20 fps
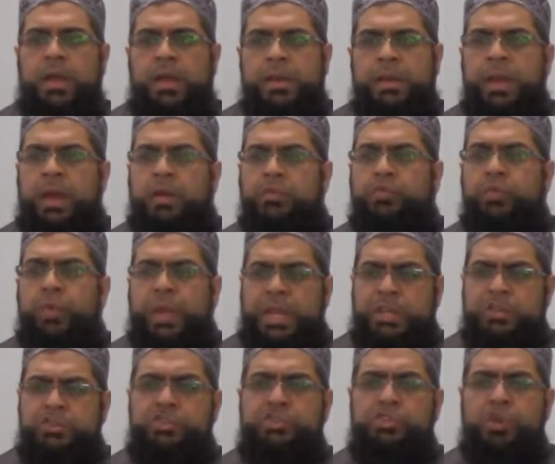Now to
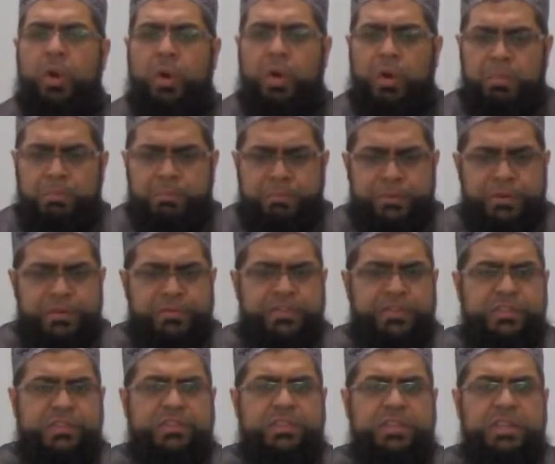ensure
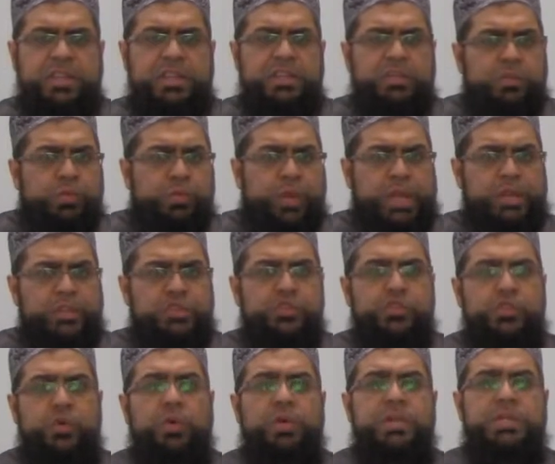privacy, to
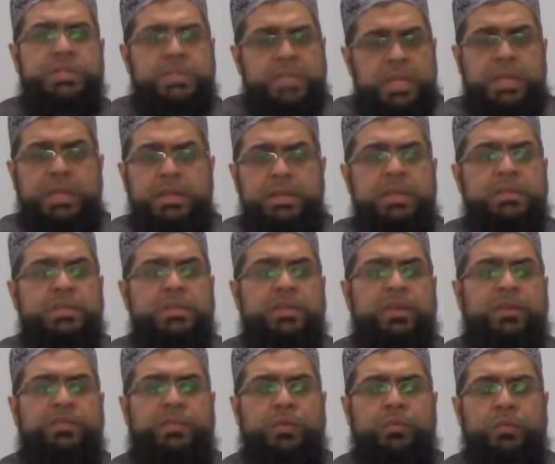ensure dignity
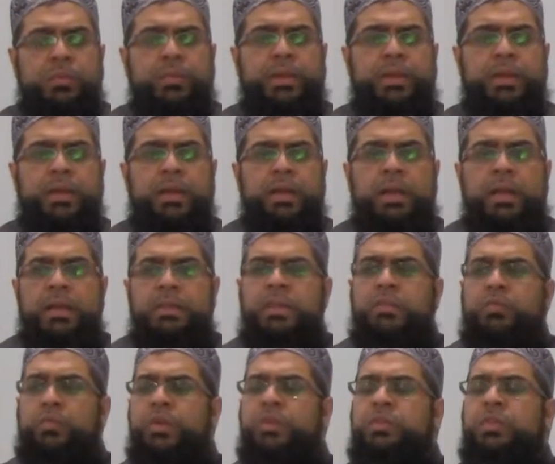of the woman,
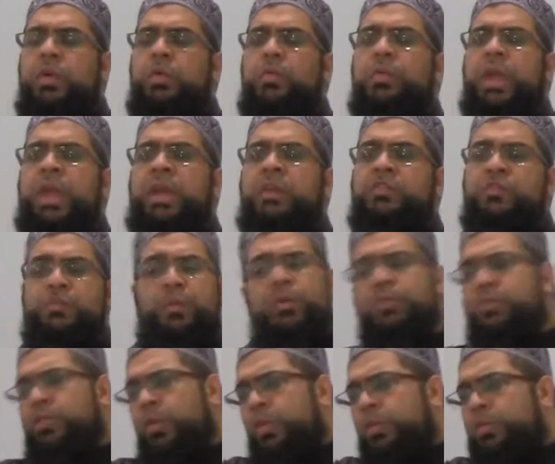that we don't
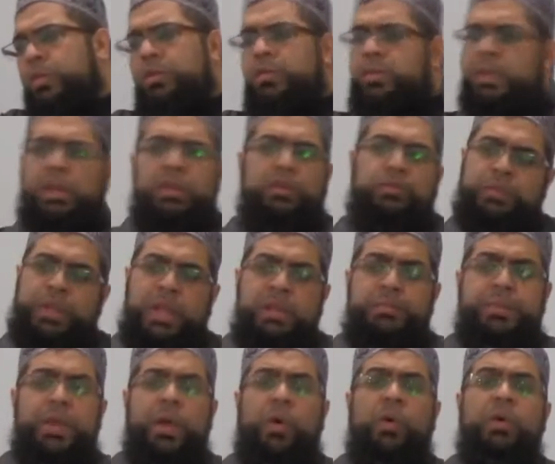expose, although
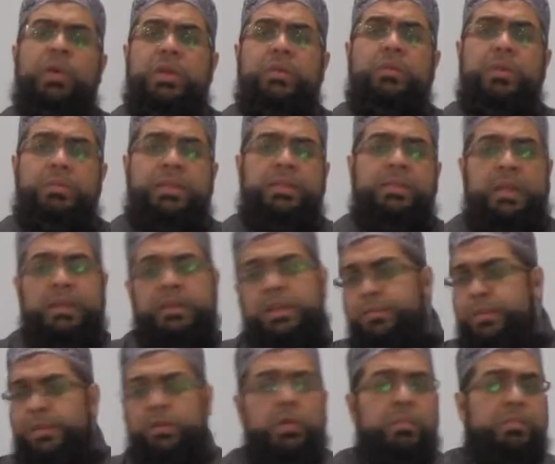there'll be only women there'll
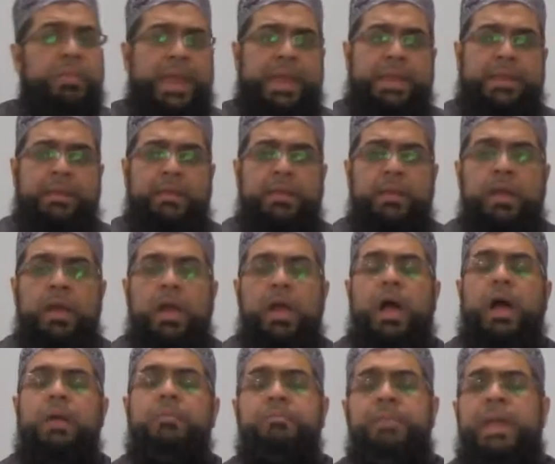be no men.
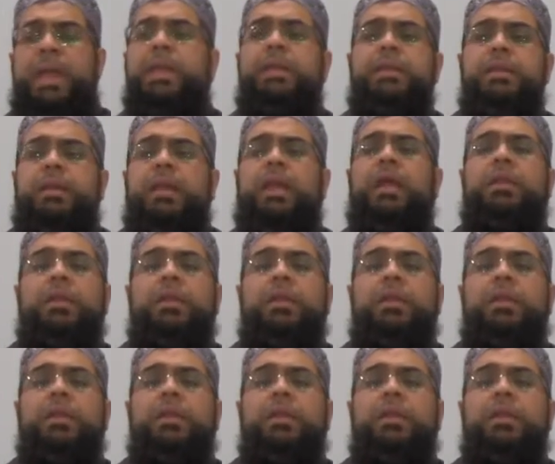A man